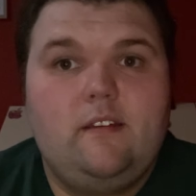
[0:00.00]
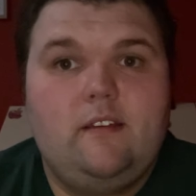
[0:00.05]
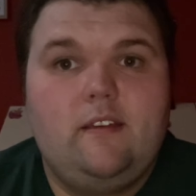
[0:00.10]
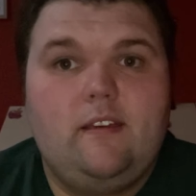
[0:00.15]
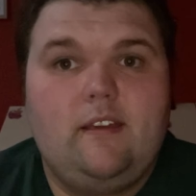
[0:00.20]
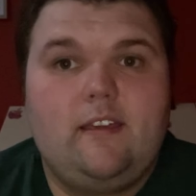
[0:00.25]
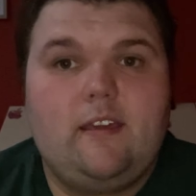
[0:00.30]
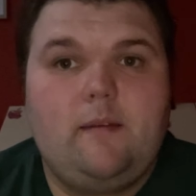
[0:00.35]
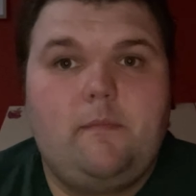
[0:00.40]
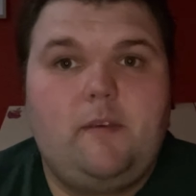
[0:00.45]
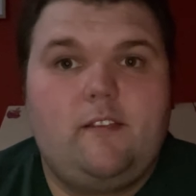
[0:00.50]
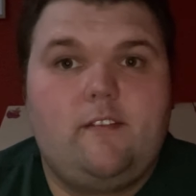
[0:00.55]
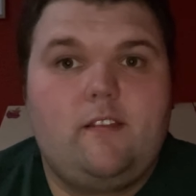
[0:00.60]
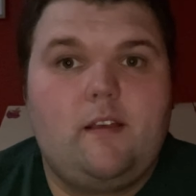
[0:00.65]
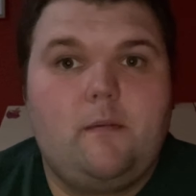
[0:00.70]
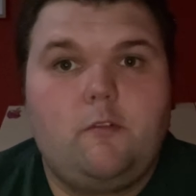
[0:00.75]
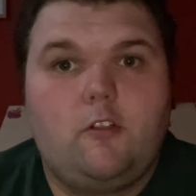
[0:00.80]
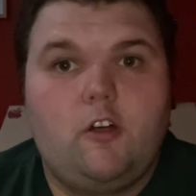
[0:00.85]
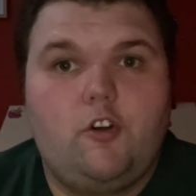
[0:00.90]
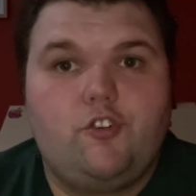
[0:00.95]
it gave me
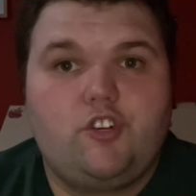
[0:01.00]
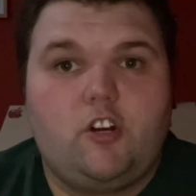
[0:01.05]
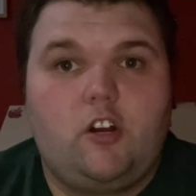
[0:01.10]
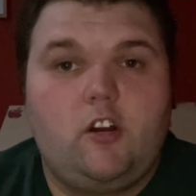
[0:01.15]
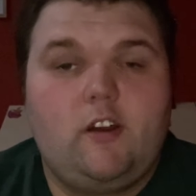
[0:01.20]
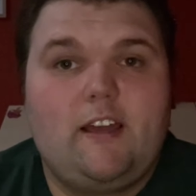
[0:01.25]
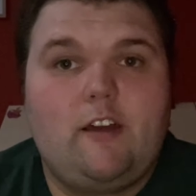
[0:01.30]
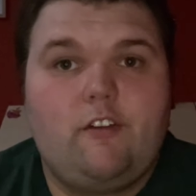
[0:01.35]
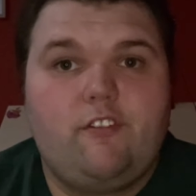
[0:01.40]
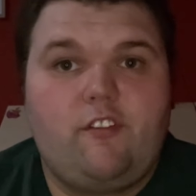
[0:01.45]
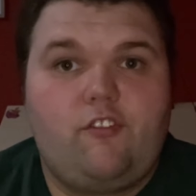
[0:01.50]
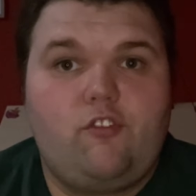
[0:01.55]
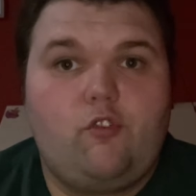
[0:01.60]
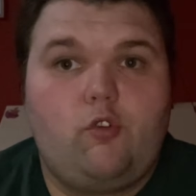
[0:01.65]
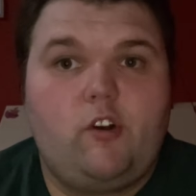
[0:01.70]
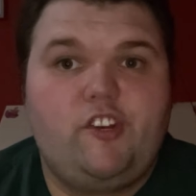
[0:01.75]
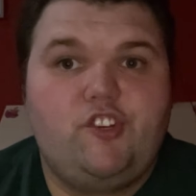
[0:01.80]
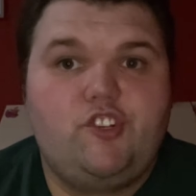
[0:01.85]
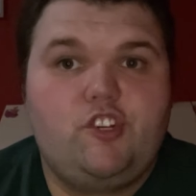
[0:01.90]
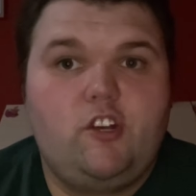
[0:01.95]
some closure on how the
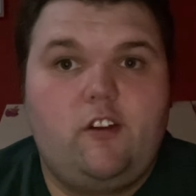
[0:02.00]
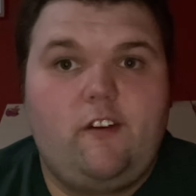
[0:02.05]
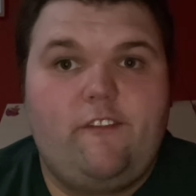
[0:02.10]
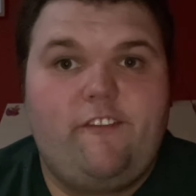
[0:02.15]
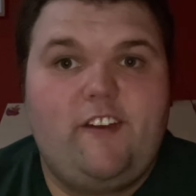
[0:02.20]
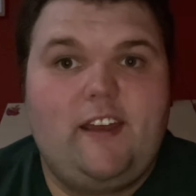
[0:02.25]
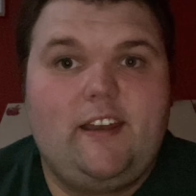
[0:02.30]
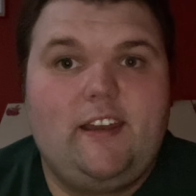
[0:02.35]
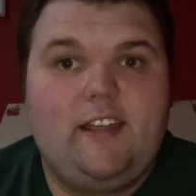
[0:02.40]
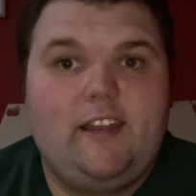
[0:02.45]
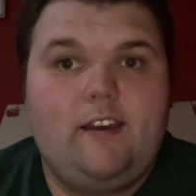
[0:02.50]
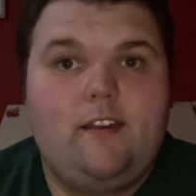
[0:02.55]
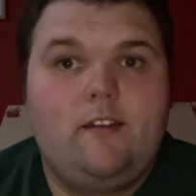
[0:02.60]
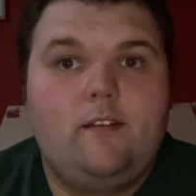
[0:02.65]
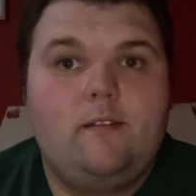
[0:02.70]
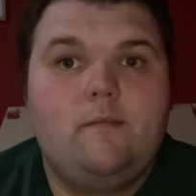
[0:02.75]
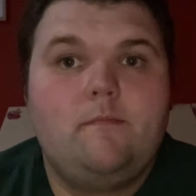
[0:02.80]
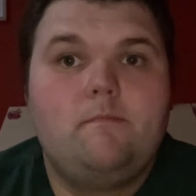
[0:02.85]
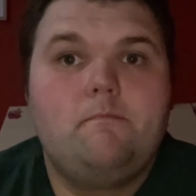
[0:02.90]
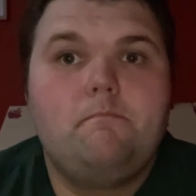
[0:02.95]
story should have ended.
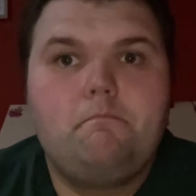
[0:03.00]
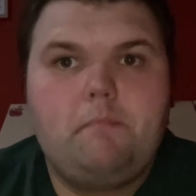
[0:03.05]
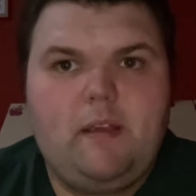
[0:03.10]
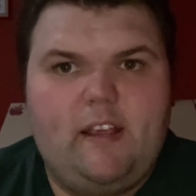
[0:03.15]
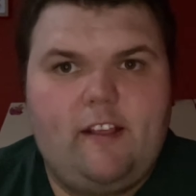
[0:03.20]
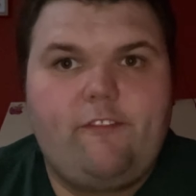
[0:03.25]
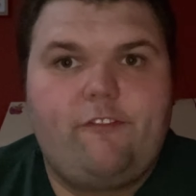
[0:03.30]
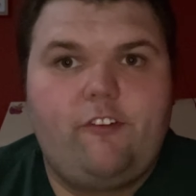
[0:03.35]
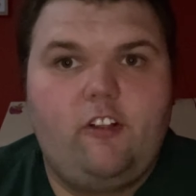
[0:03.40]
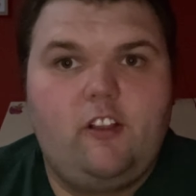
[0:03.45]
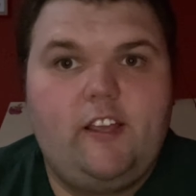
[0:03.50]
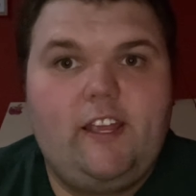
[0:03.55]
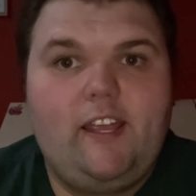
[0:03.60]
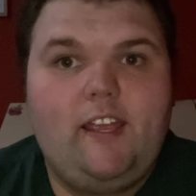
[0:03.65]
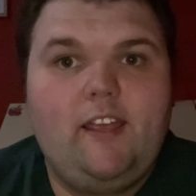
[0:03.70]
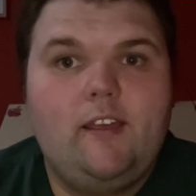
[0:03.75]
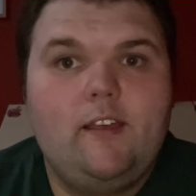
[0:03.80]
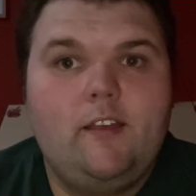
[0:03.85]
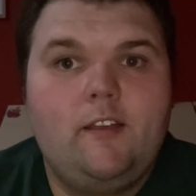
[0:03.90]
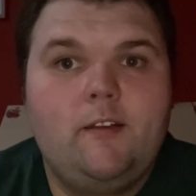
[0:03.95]

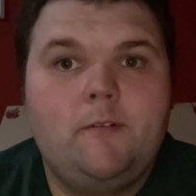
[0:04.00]
Peacefully.